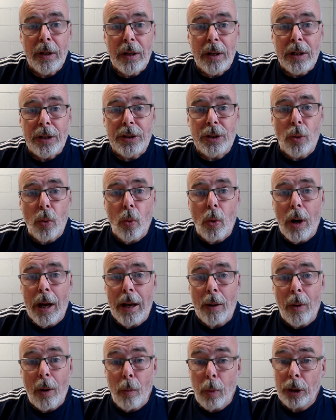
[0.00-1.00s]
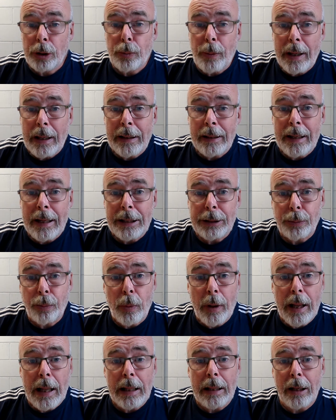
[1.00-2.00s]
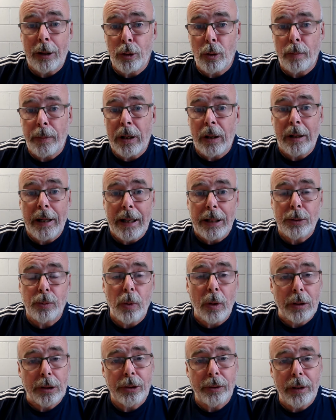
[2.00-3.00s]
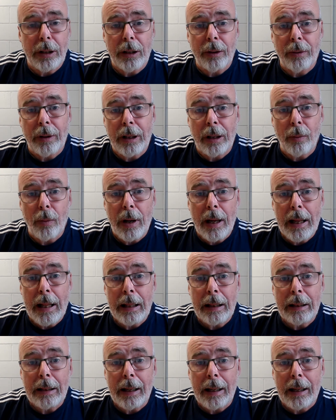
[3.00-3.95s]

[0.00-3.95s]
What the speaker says: So what worked well in that? Well, Adobe Connect worked really well.